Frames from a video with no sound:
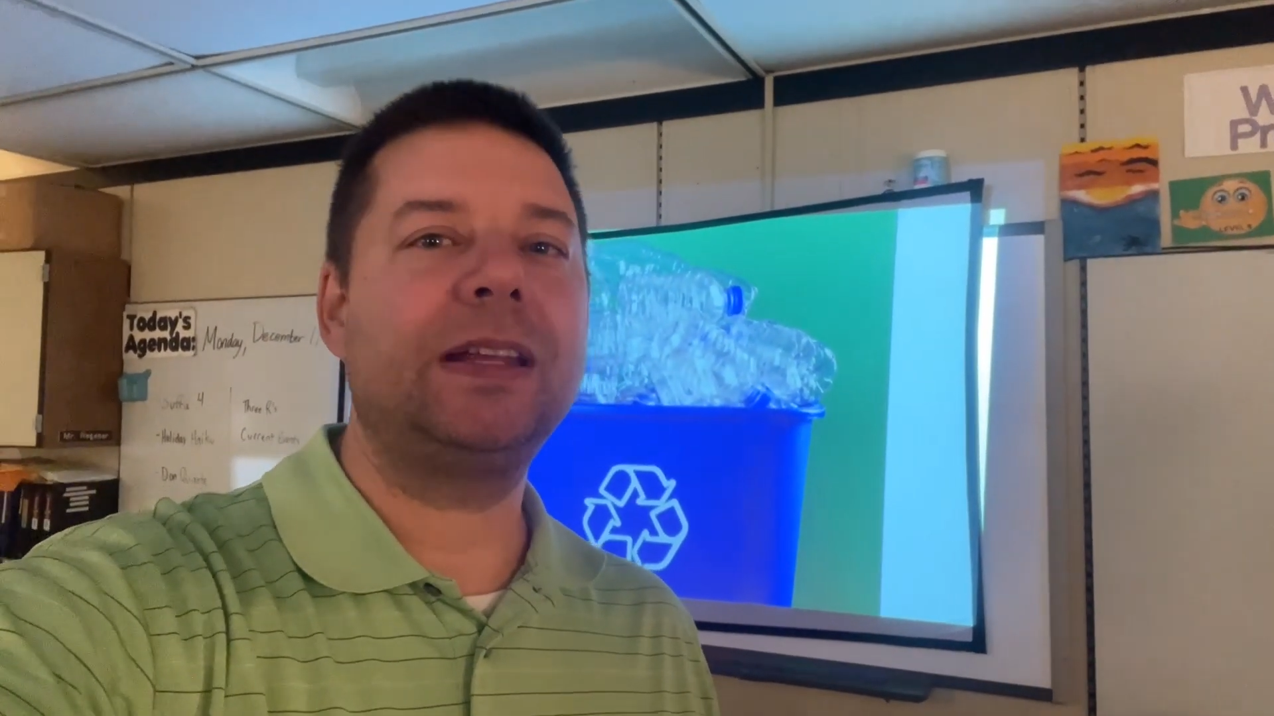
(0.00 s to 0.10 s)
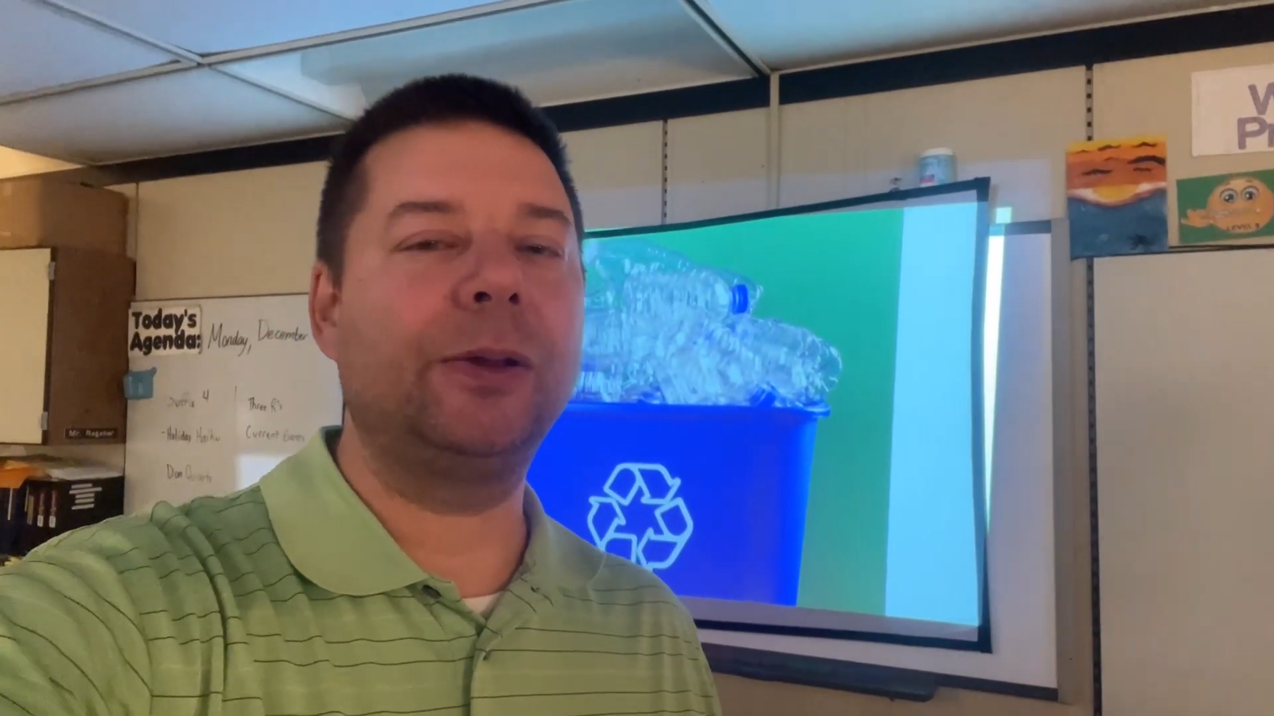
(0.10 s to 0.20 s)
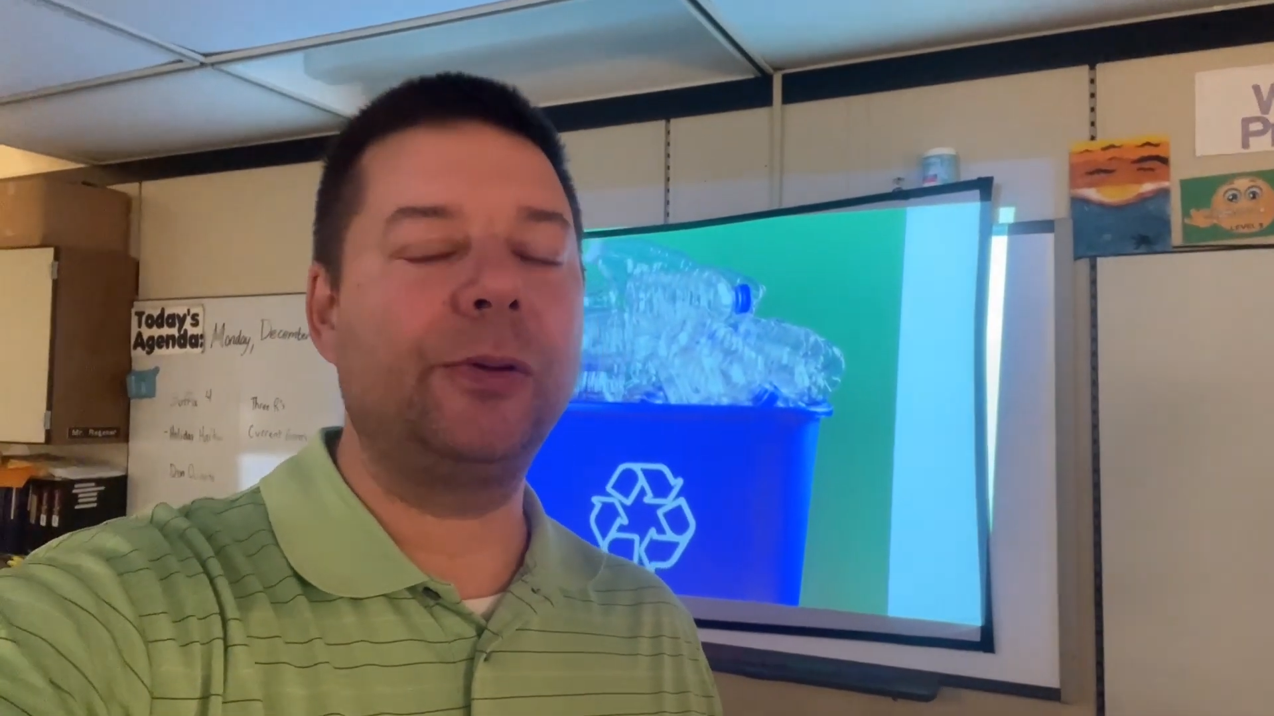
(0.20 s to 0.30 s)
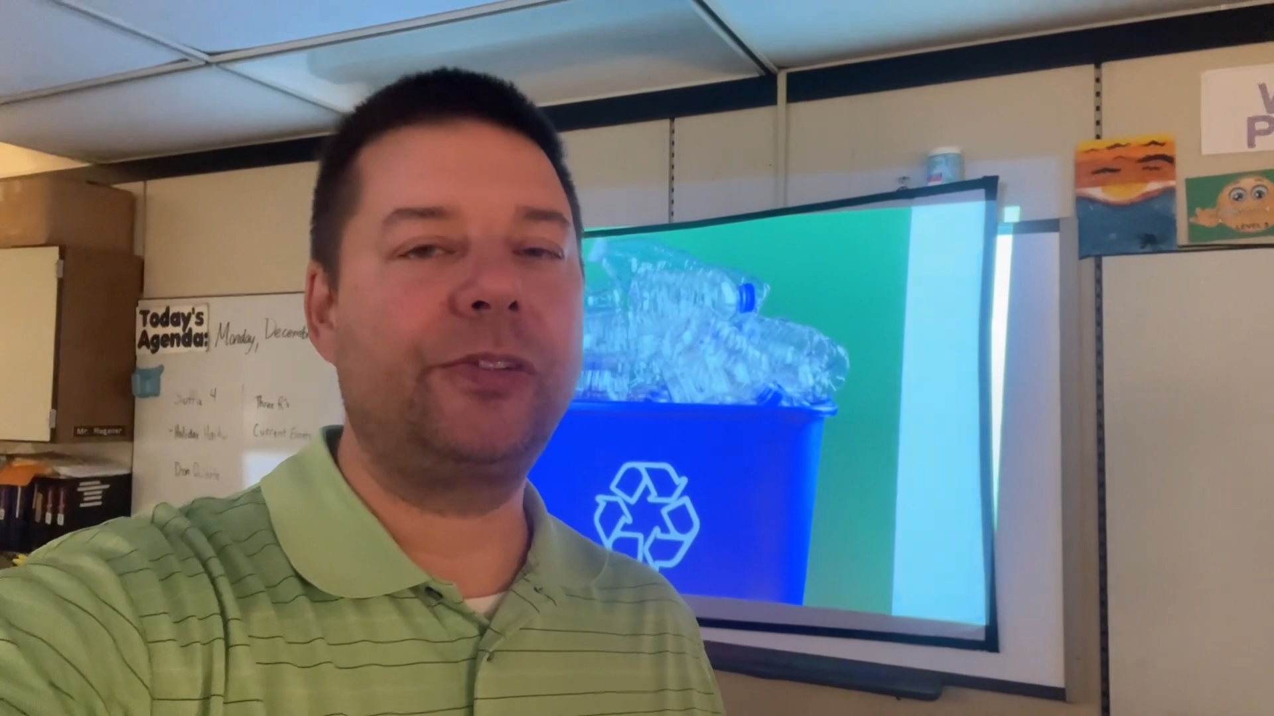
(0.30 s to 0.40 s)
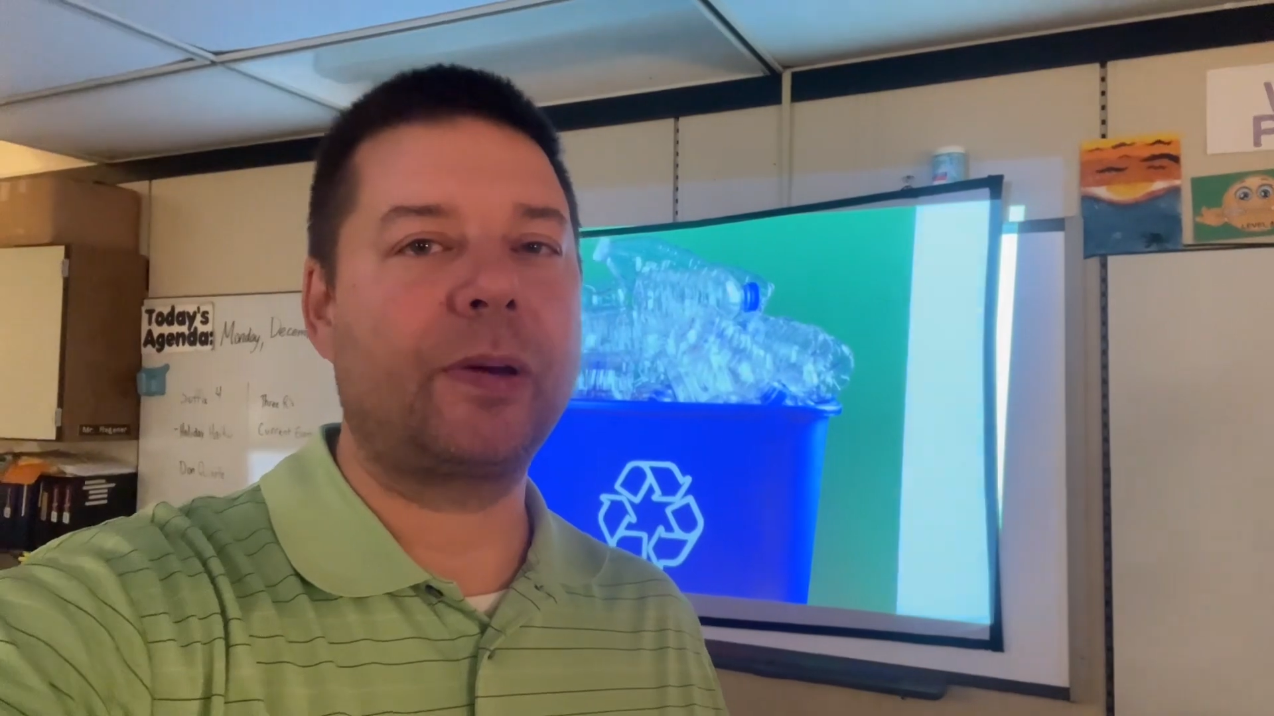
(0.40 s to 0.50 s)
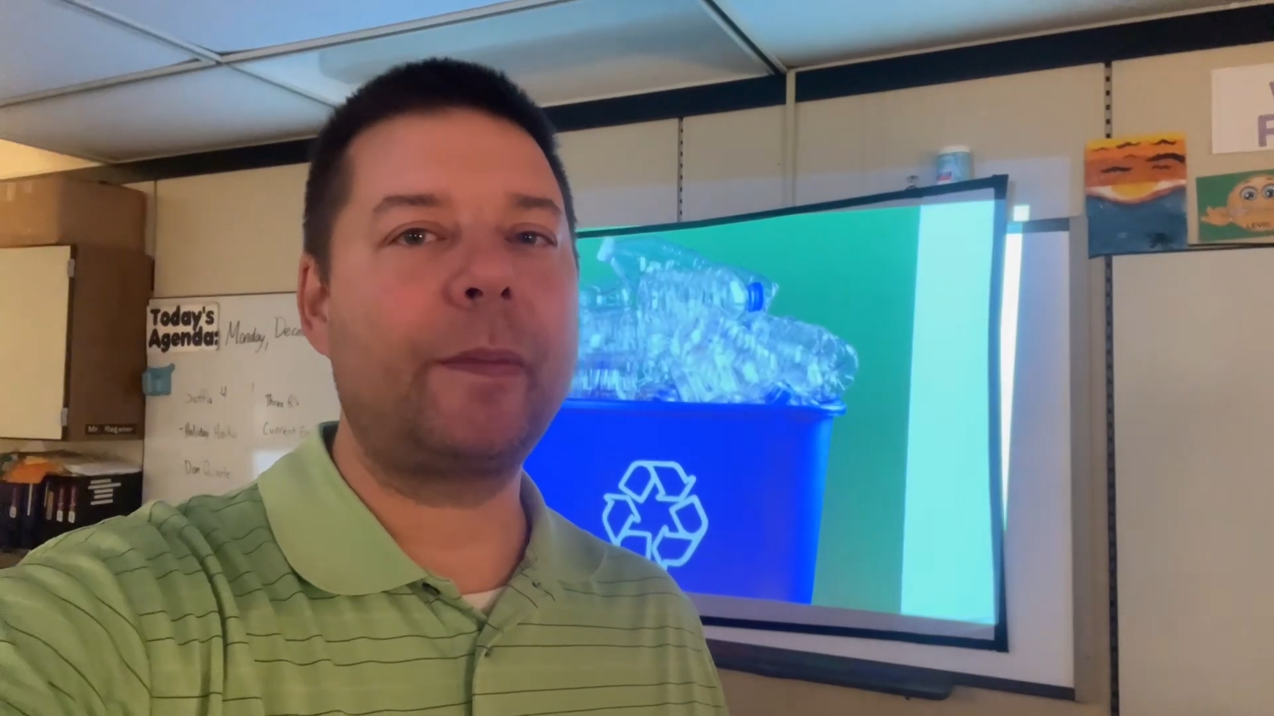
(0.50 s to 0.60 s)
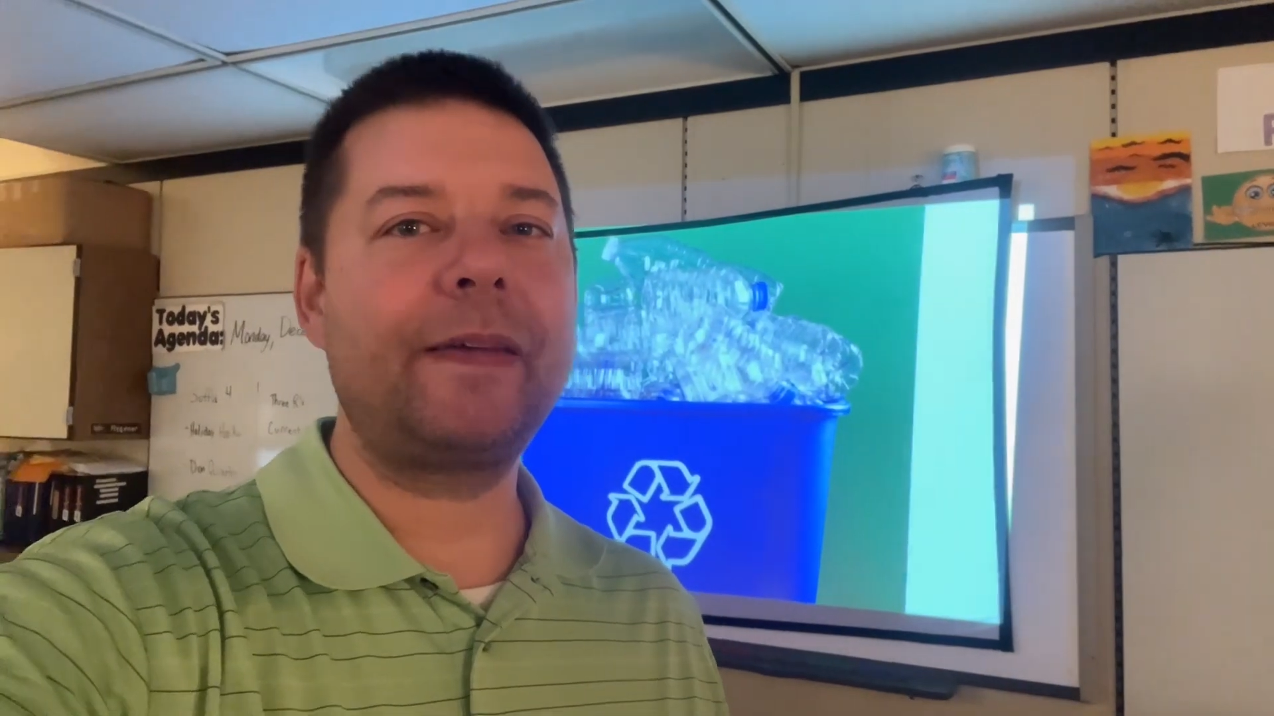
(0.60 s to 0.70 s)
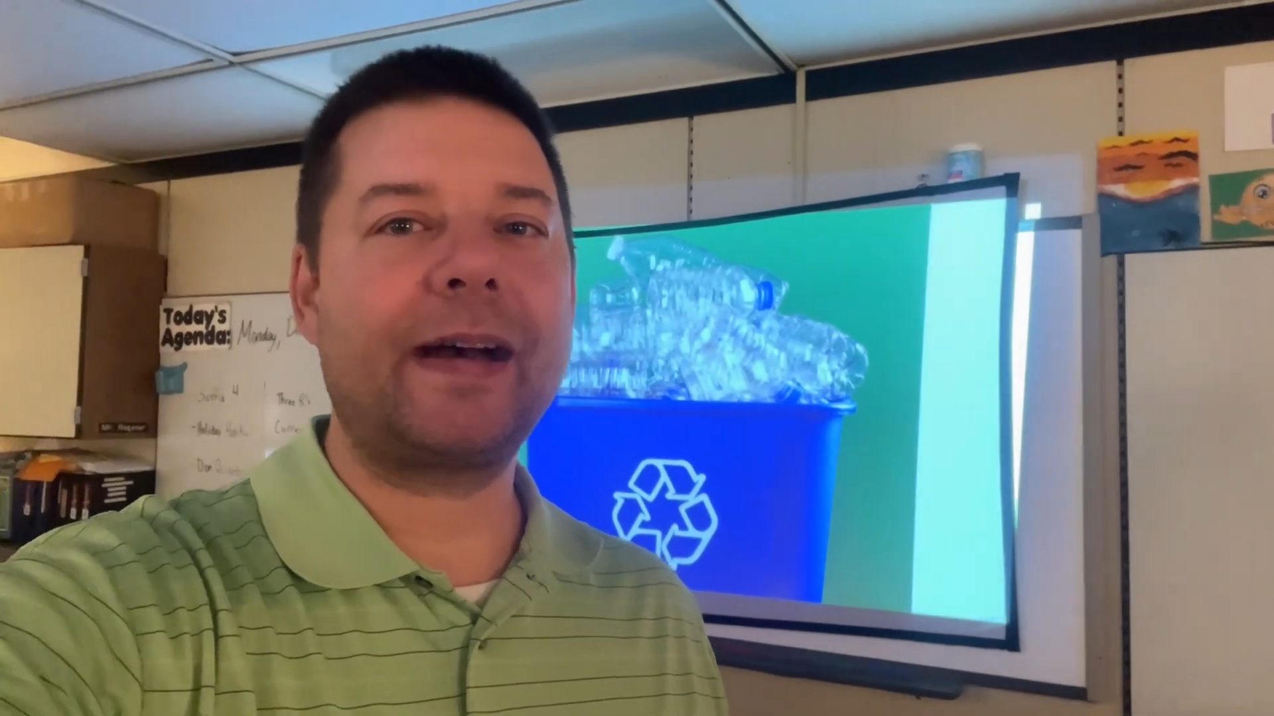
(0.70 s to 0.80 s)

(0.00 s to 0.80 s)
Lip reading: use some of the